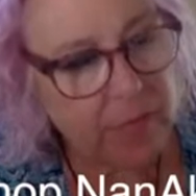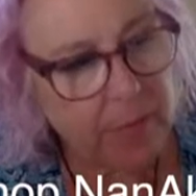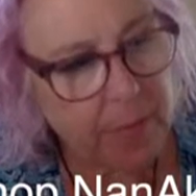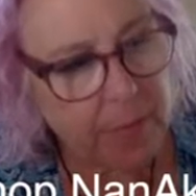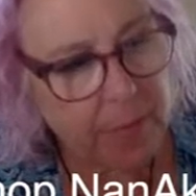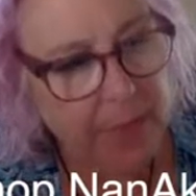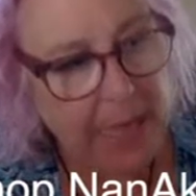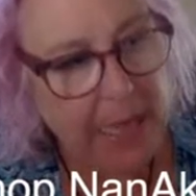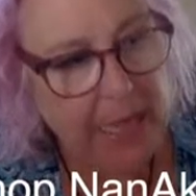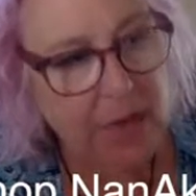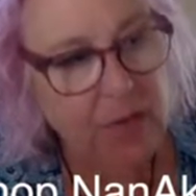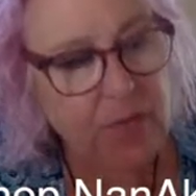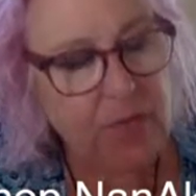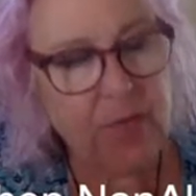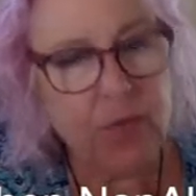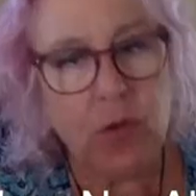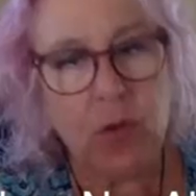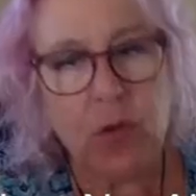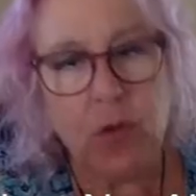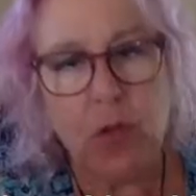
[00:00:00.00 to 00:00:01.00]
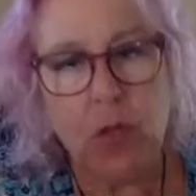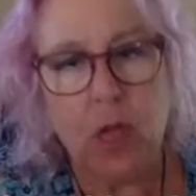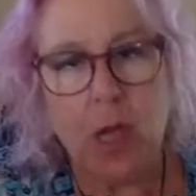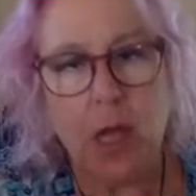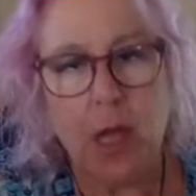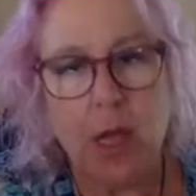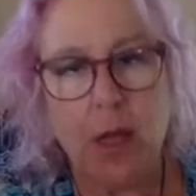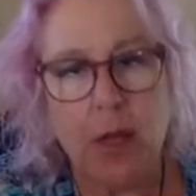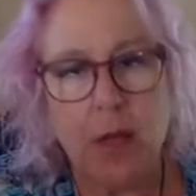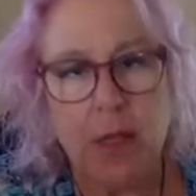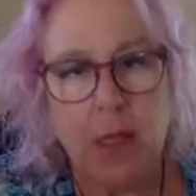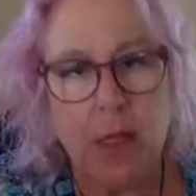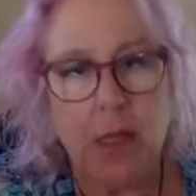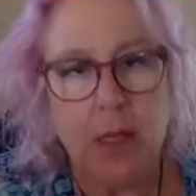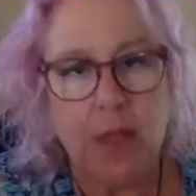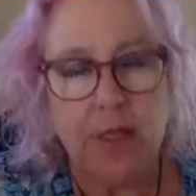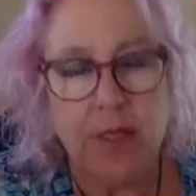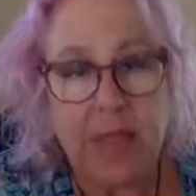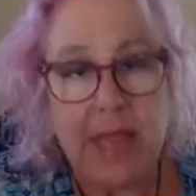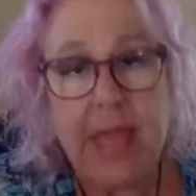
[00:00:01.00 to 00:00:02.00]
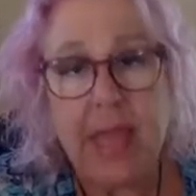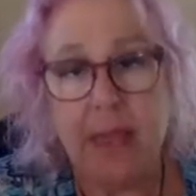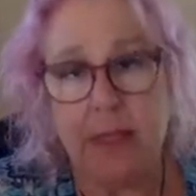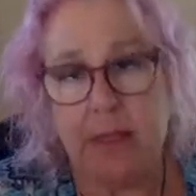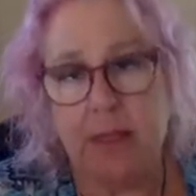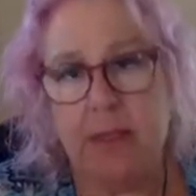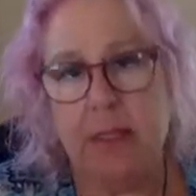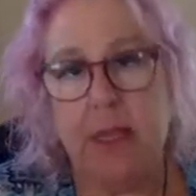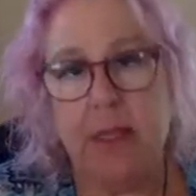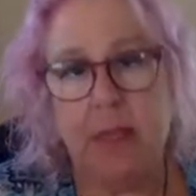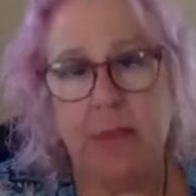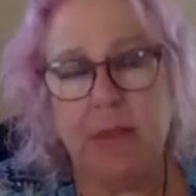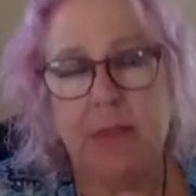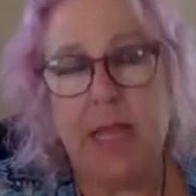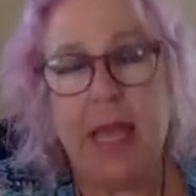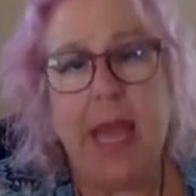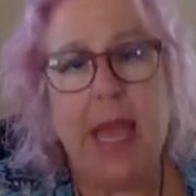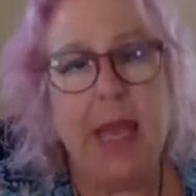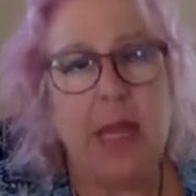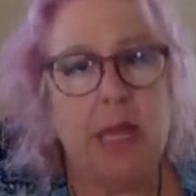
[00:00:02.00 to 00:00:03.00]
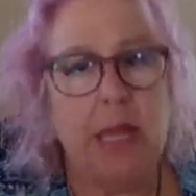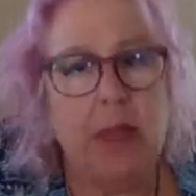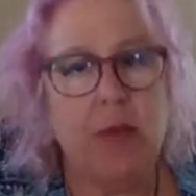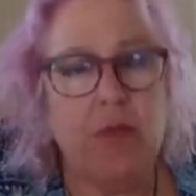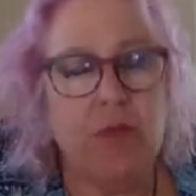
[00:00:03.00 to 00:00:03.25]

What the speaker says: painful things on the planet,